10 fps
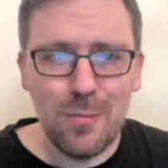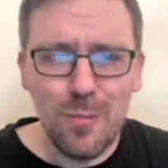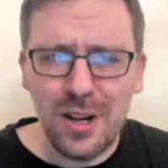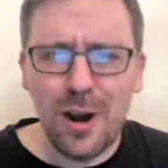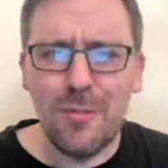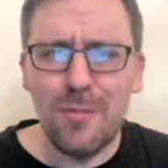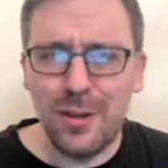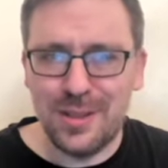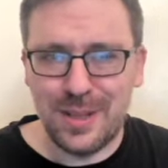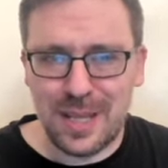What are
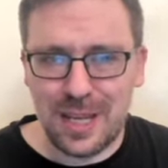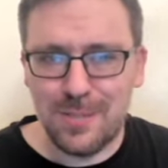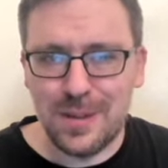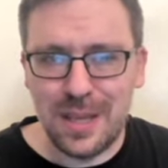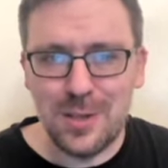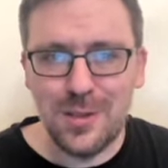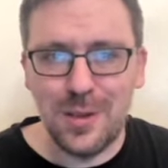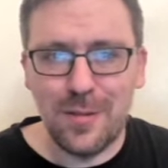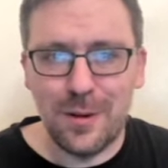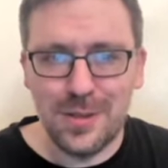realistic expectations, though,
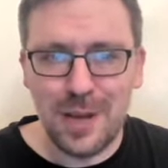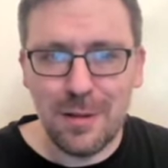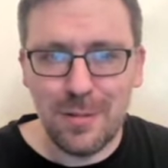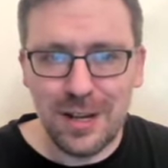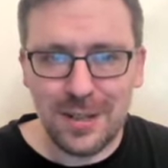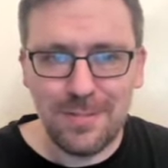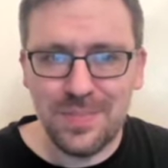for Haason Reddick?